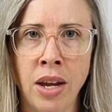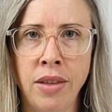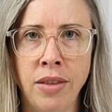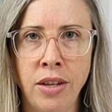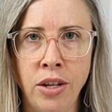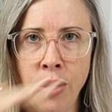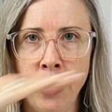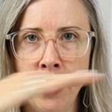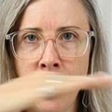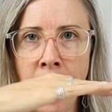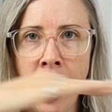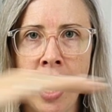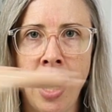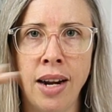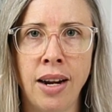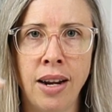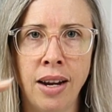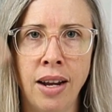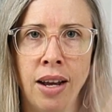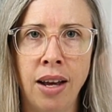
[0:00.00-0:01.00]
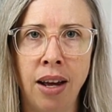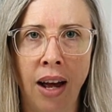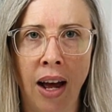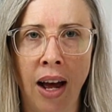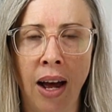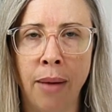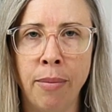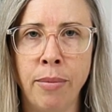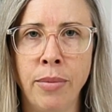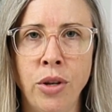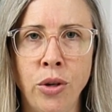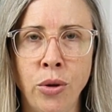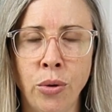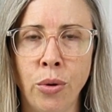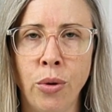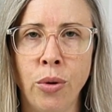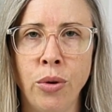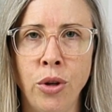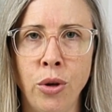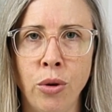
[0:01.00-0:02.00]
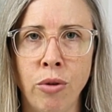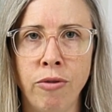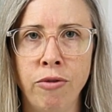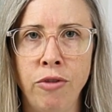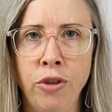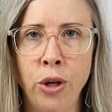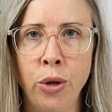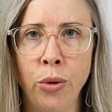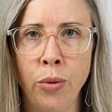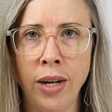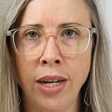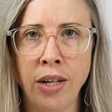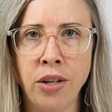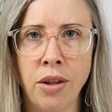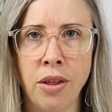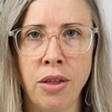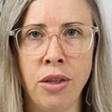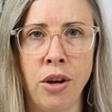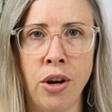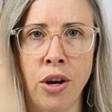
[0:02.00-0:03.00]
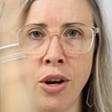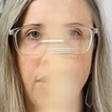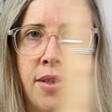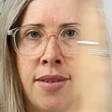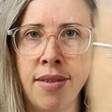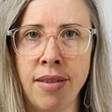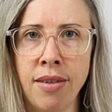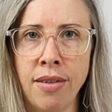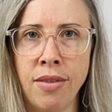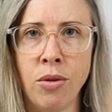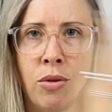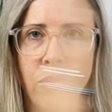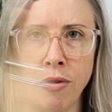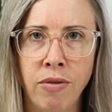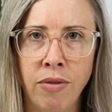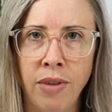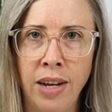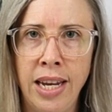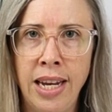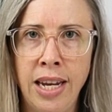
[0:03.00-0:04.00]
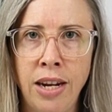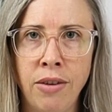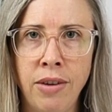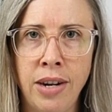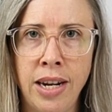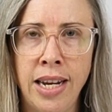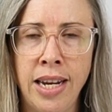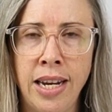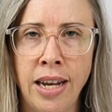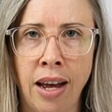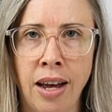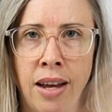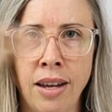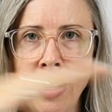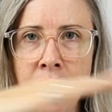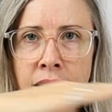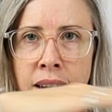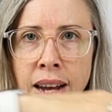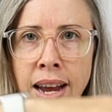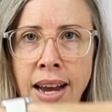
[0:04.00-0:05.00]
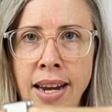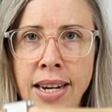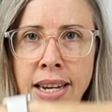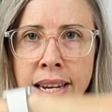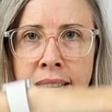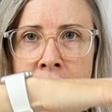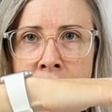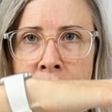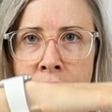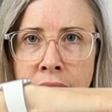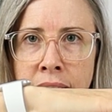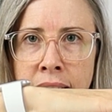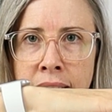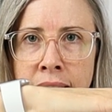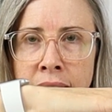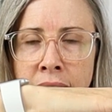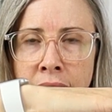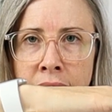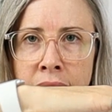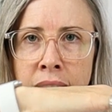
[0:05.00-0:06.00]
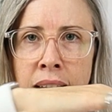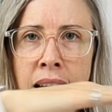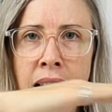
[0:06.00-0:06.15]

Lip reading: that you cut your view into thirds, sort of here and here and here and here,